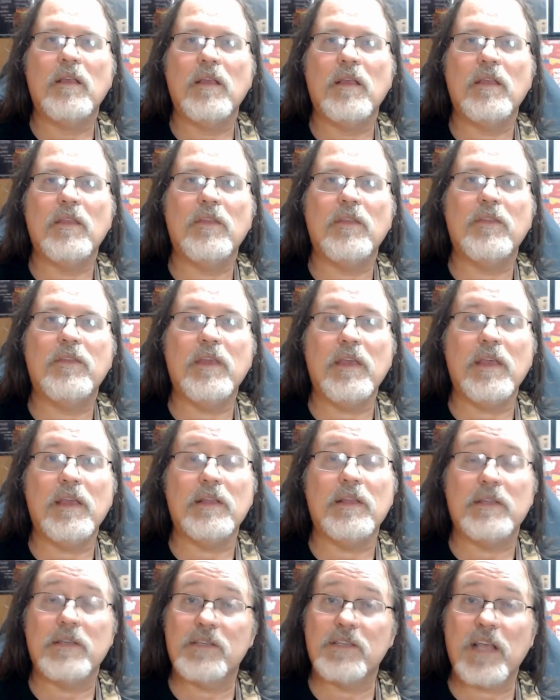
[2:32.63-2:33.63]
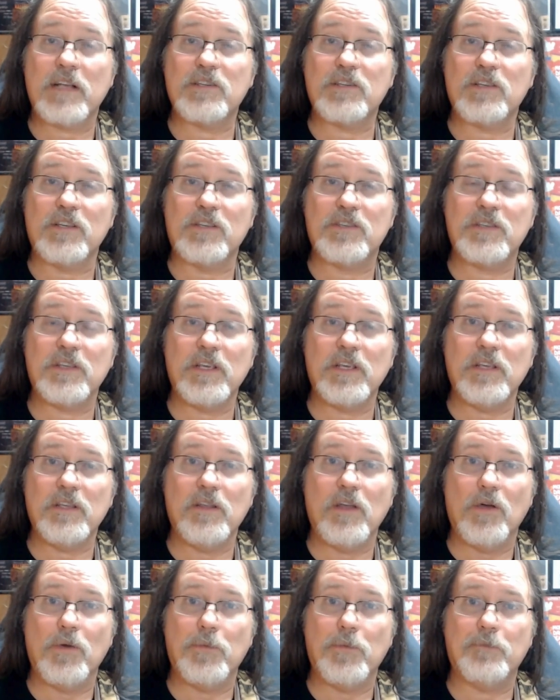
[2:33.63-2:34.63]
this is actually a C
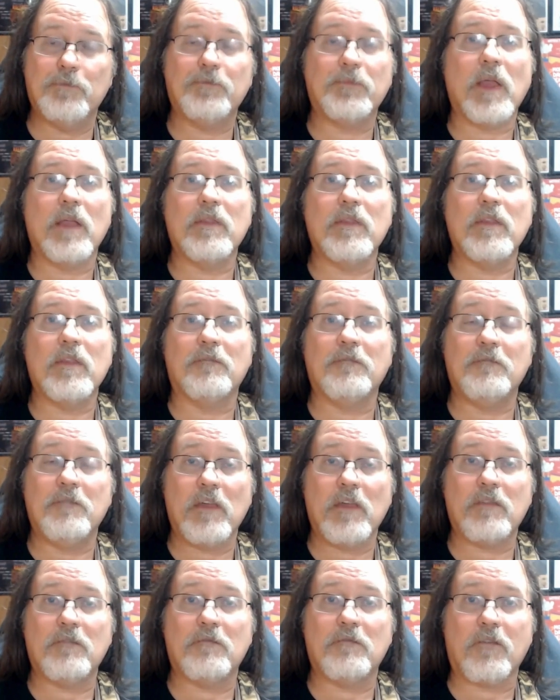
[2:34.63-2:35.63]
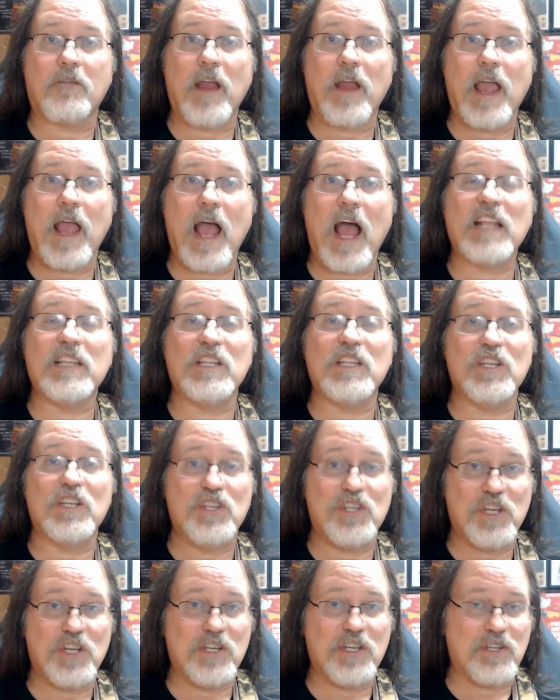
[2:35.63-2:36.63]
note, the 5th fret on the
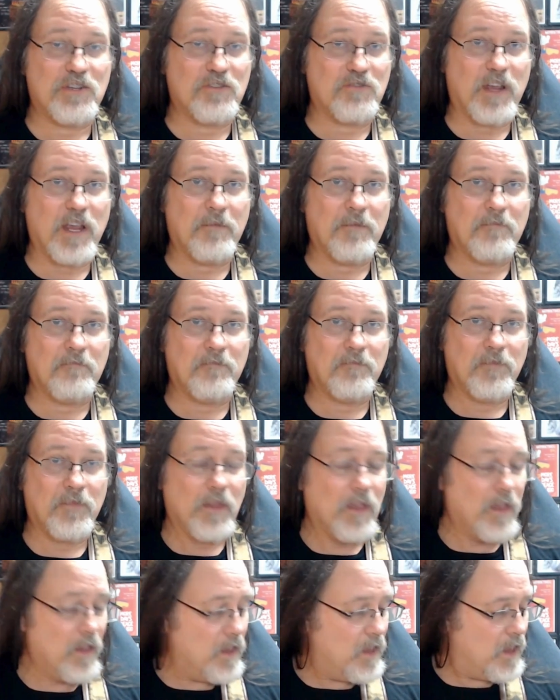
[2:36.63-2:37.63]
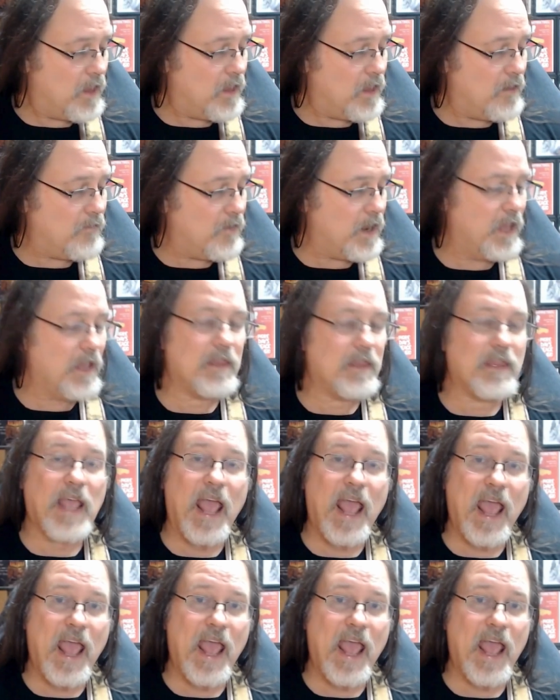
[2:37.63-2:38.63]
G string, and then we're going to hit the
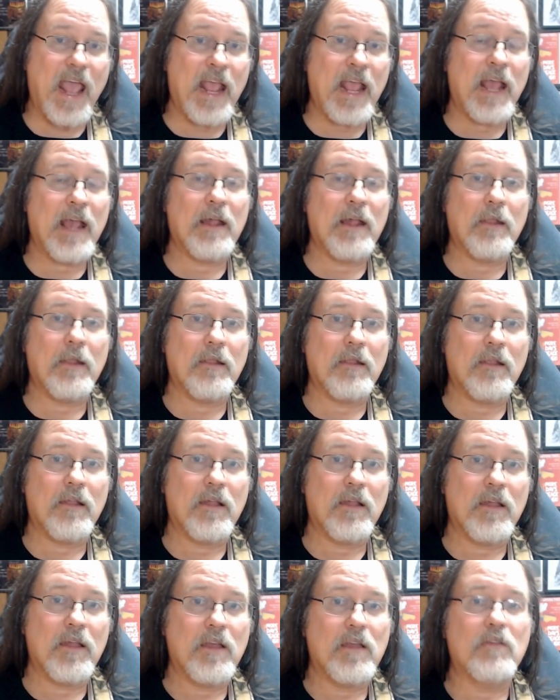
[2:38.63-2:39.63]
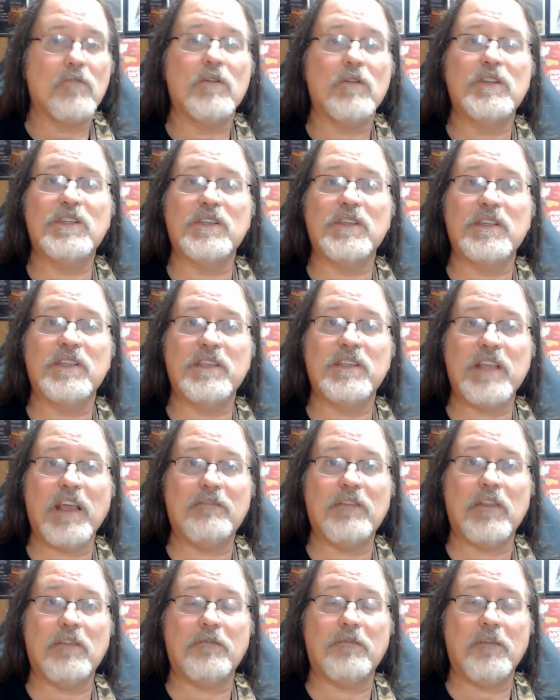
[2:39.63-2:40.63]
A, which is the
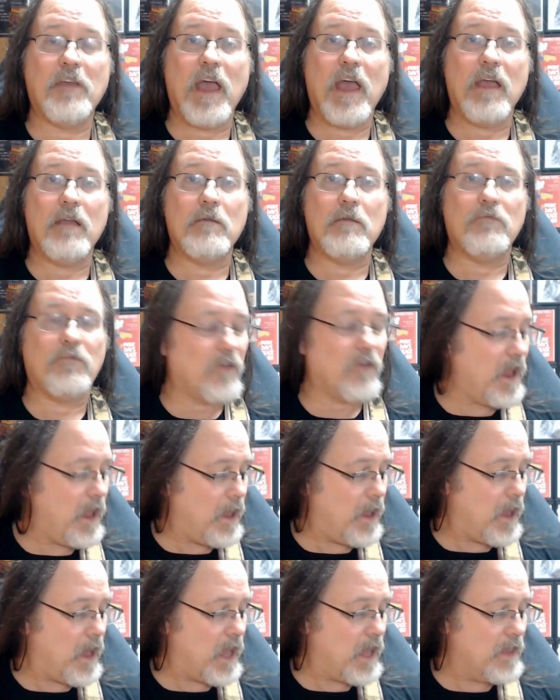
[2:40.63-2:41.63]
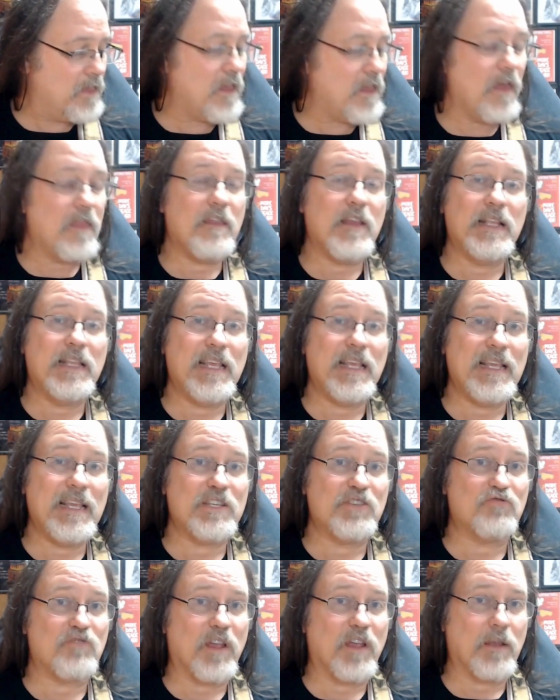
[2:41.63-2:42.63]
7th fret on the D
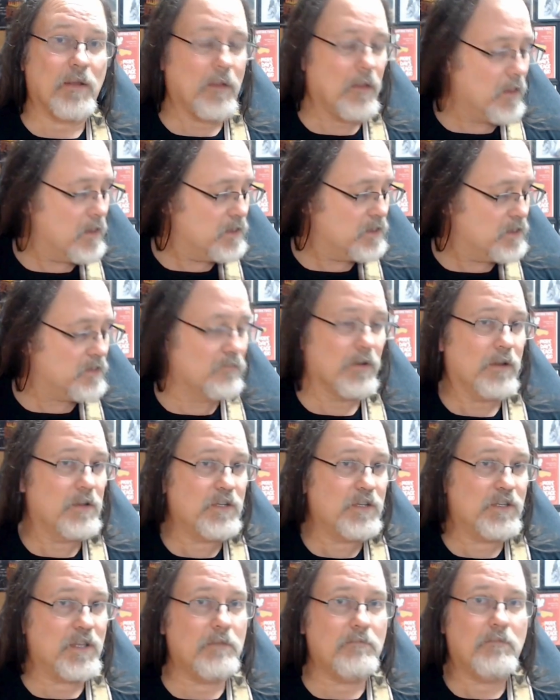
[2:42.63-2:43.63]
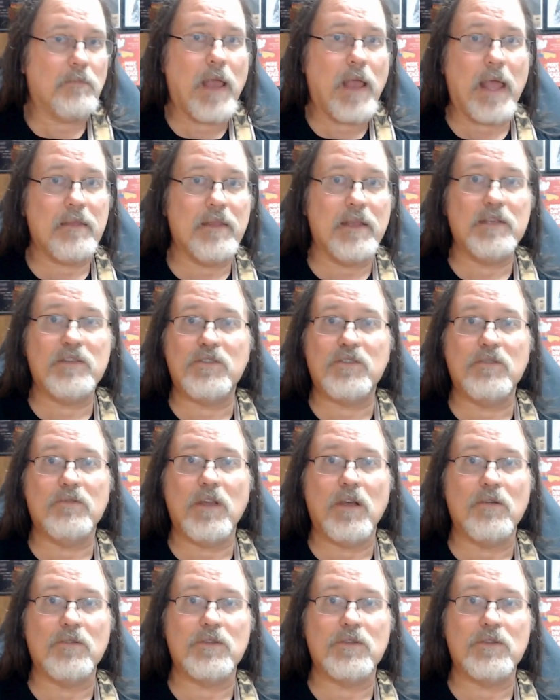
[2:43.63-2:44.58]
string. So we're just adding these two notes.